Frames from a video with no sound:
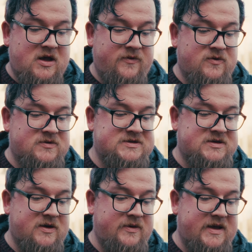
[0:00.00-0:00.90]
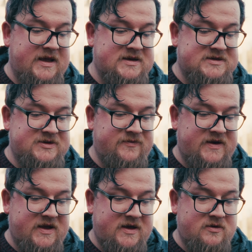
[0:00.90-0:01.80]
of course, going into
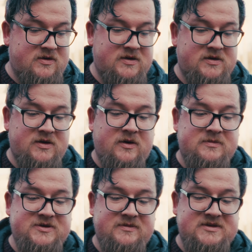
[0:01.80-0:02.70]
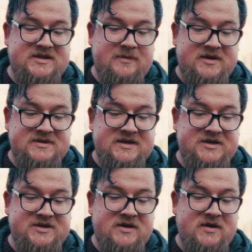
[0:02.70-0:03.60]
video, go up to image
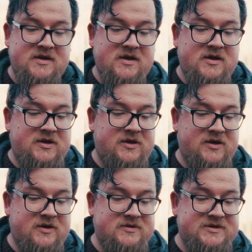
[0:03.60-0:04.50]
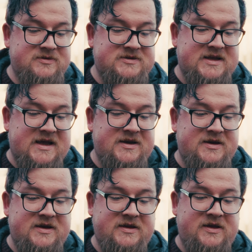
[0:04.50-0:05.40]
stabilization, you can go to
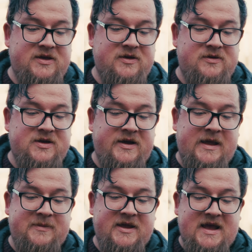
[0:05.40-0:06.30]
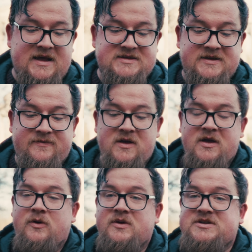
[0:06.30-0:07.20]
standard and you can go dynamic active,
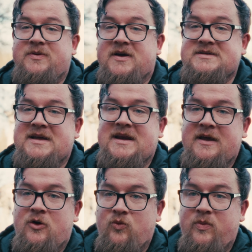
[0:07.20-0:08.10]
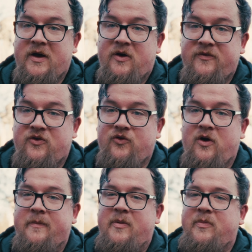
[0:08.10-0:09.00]
which applies a little of a
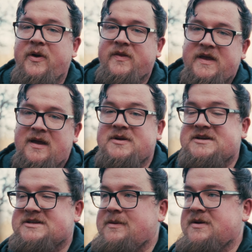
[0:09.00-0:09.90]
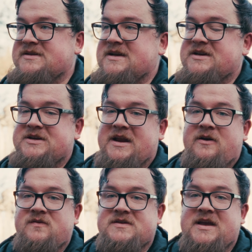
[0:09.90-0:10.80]
crop, but the image stabilization
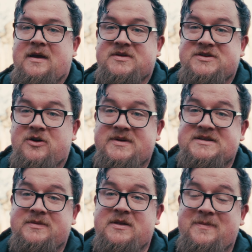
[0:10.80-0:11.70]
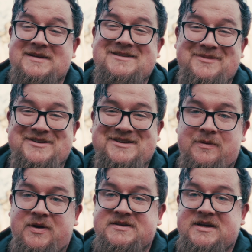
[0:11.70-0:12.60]
out of this camera, it's got to be some of the best image
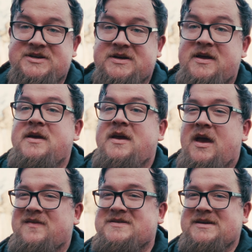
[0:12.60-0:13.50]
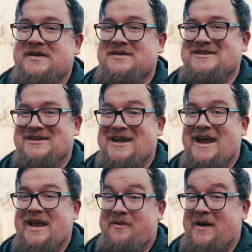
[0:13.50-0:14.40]
stabilization I've seen to
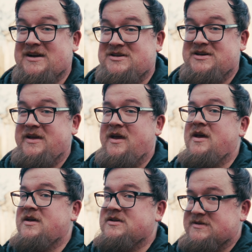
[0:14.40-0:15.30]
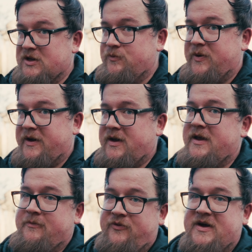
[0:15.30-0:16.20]
date. I'm actually super
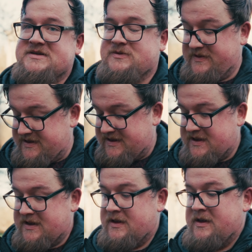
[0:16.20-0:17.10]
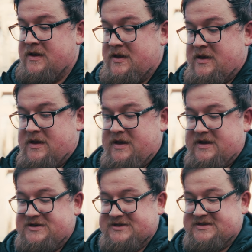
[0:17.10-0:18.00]
impressed with it.
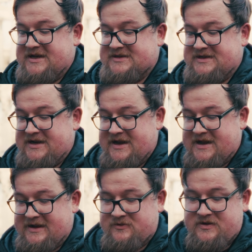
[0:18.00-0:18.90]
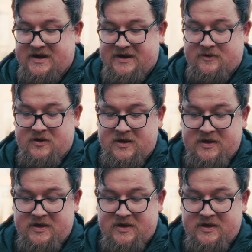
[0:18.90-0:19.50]
And just testing it out now,